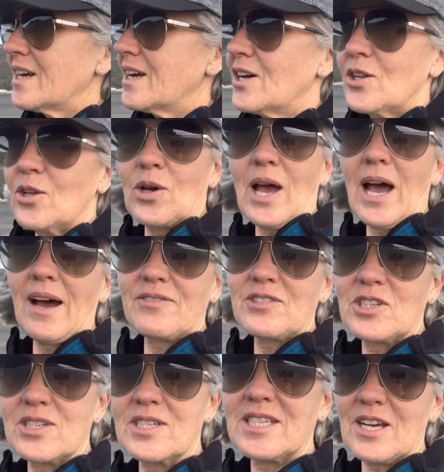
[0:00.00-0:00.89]
Look after
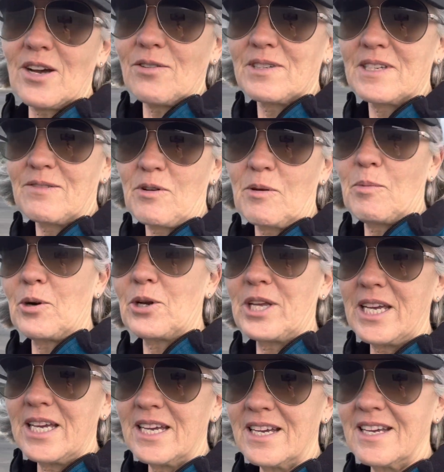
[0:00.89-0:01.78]
yourselves,
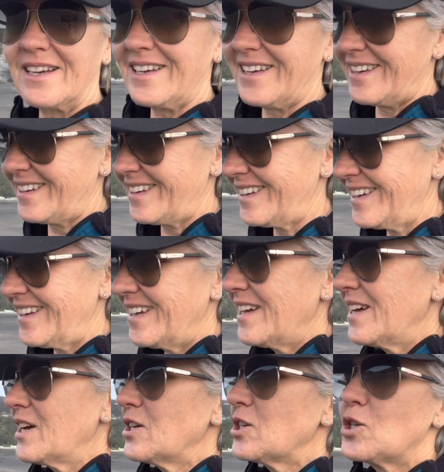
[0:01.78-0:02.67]
everybody.
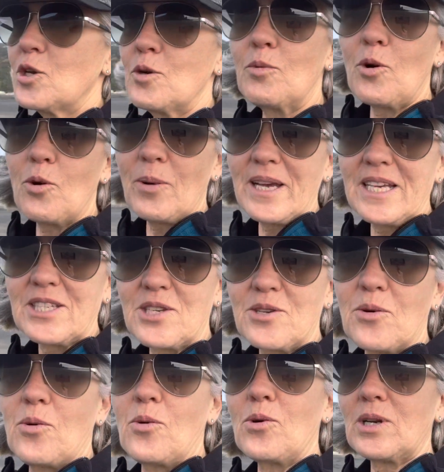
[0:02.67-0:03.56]
2 more weeks in
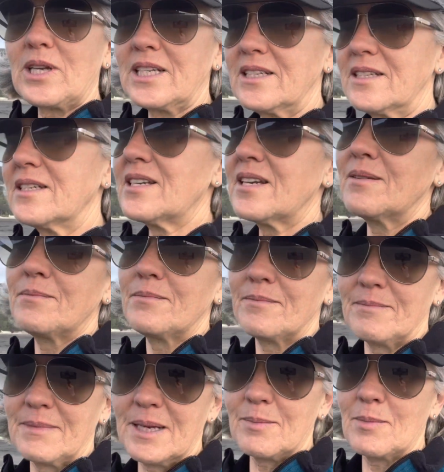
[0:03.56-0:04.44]
Auckland,
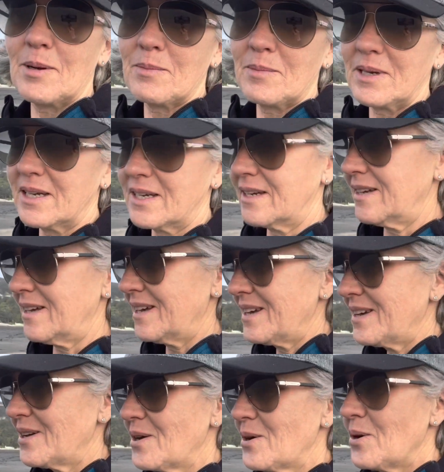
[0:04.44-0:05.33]

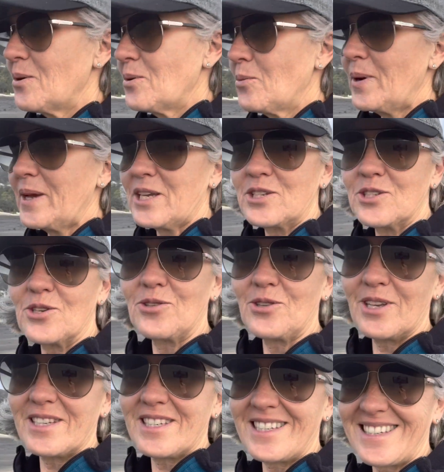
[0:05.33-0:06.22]
minimum. We can do
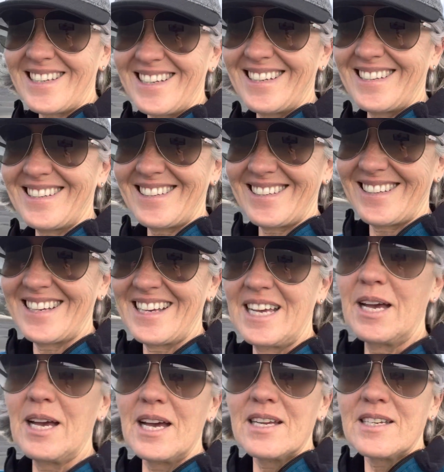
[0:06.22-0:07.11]
this.
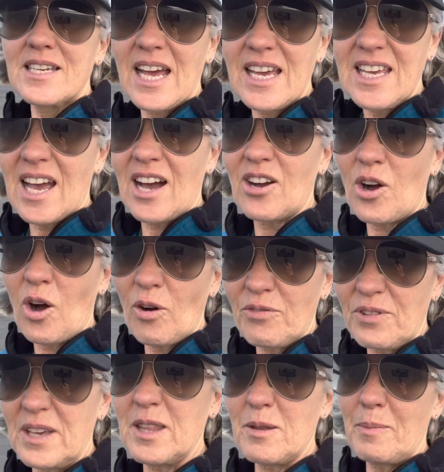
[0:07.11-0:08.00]
Take out
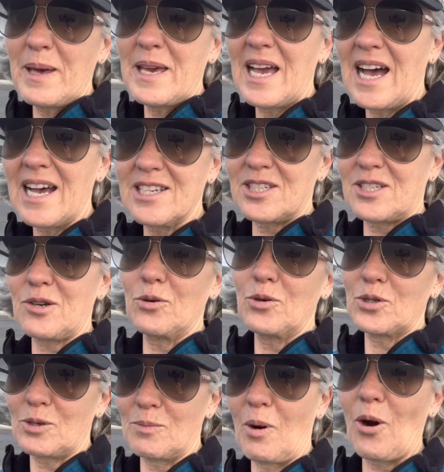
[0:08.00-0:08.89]
coffee at the Piha store
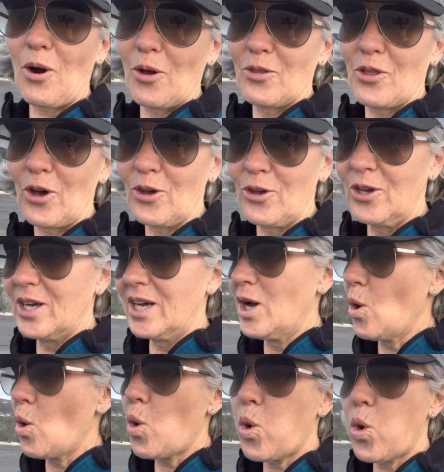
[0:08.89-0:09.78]
tomorrow, though.
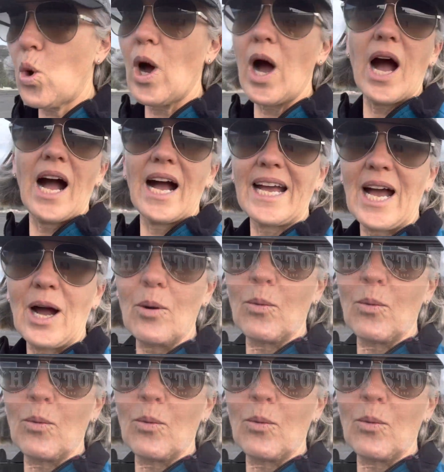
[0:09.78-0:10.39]
Whew, I can't